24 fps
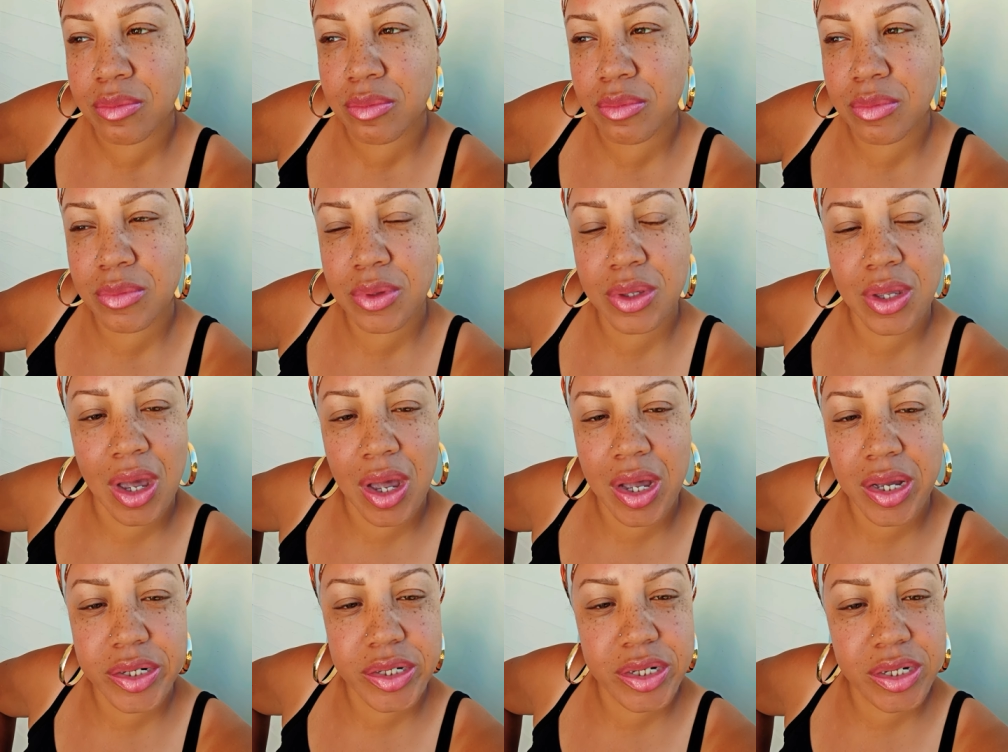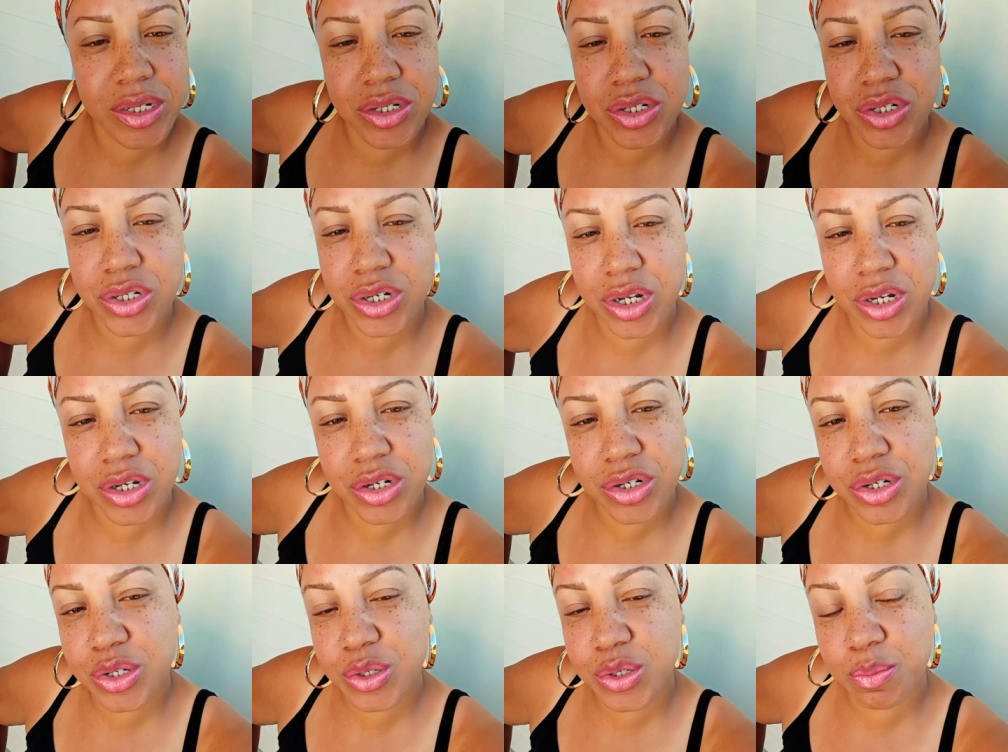God didn't
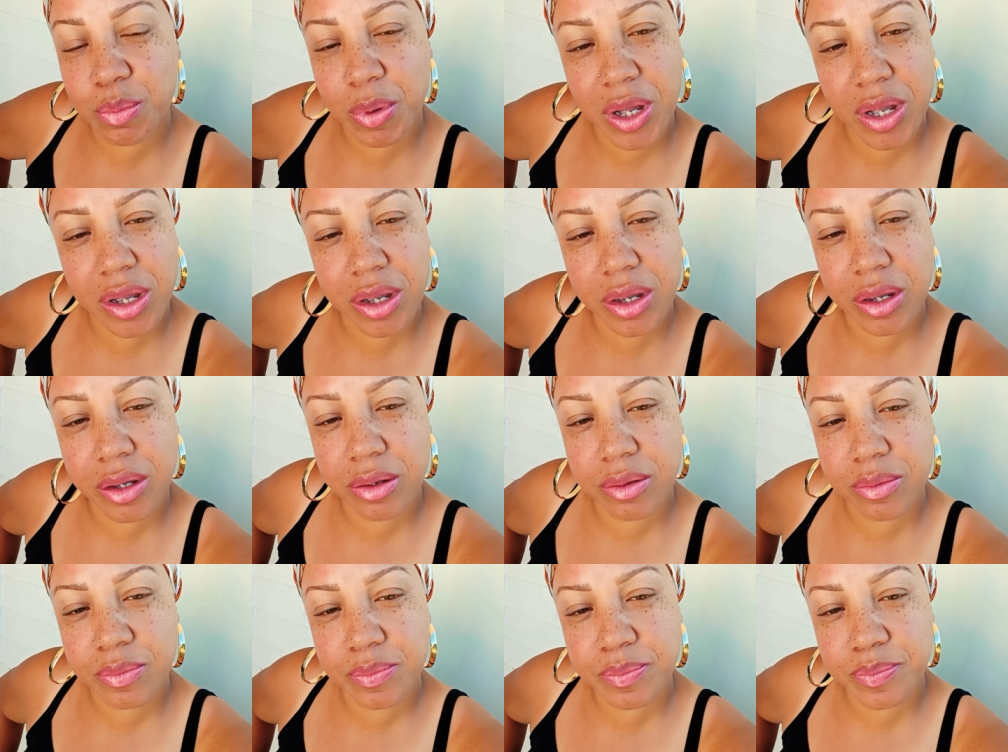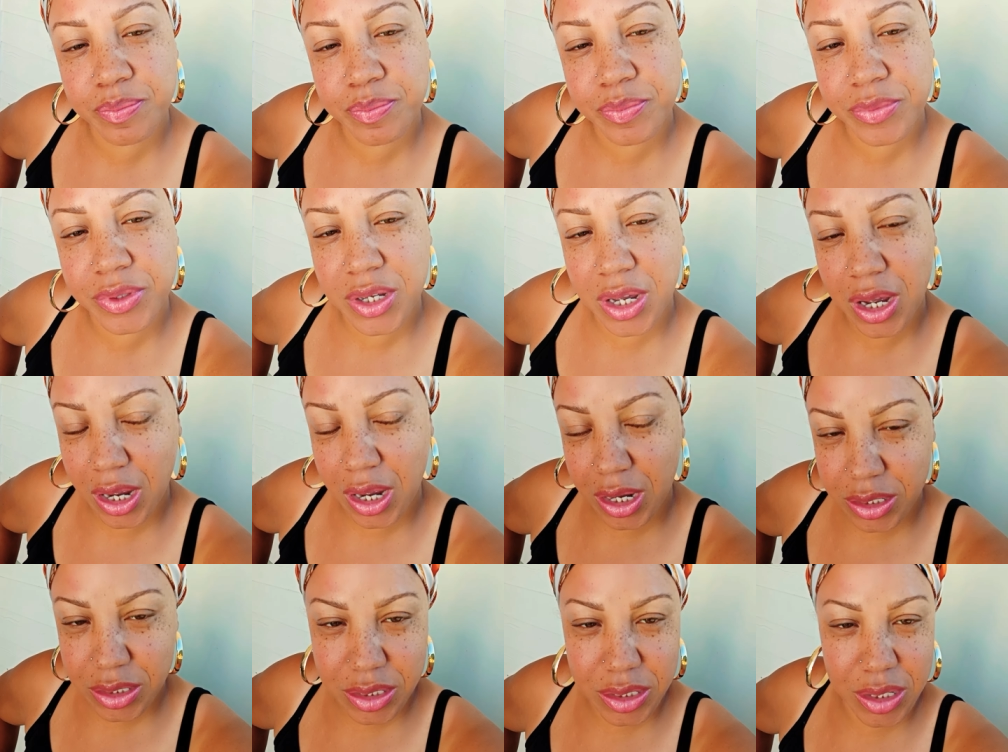change his mind.
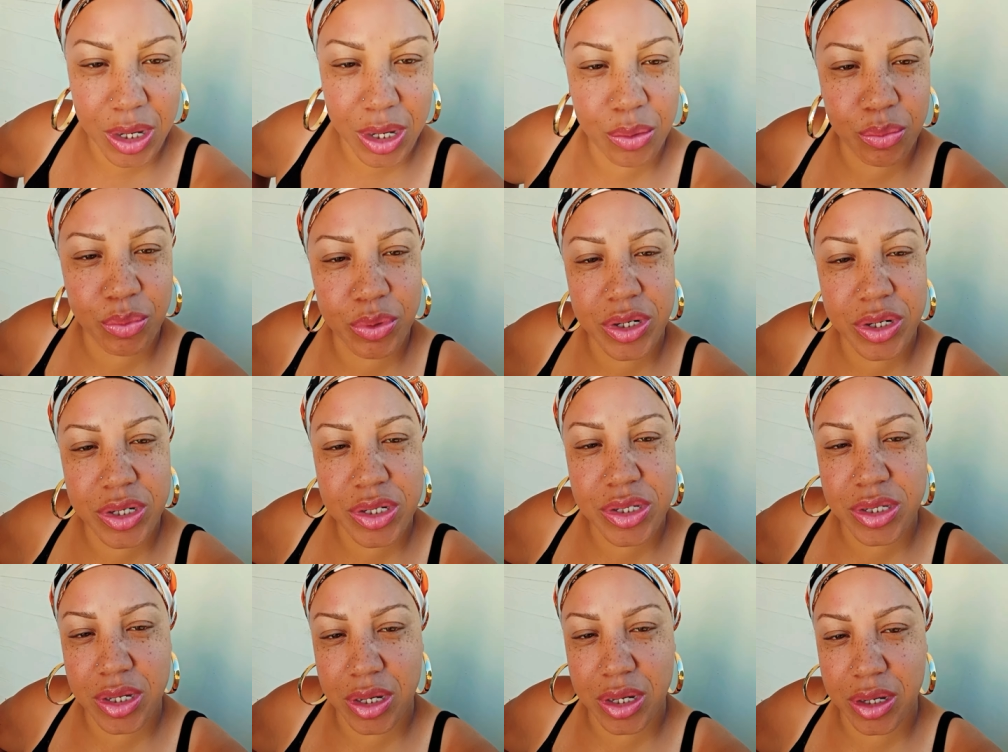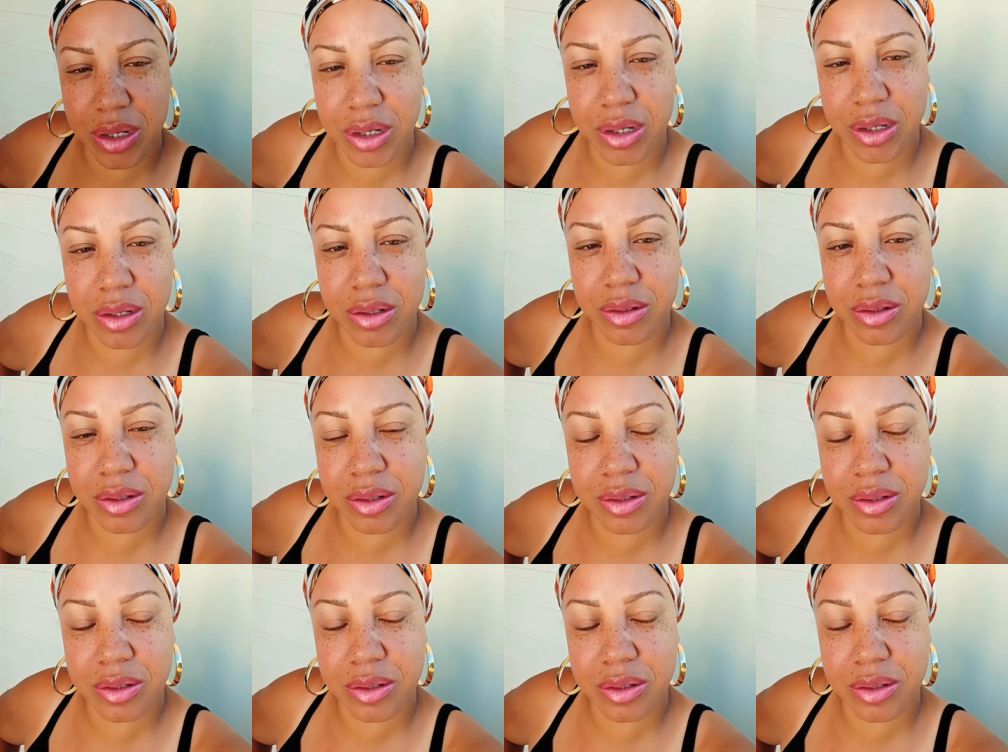God said what he said.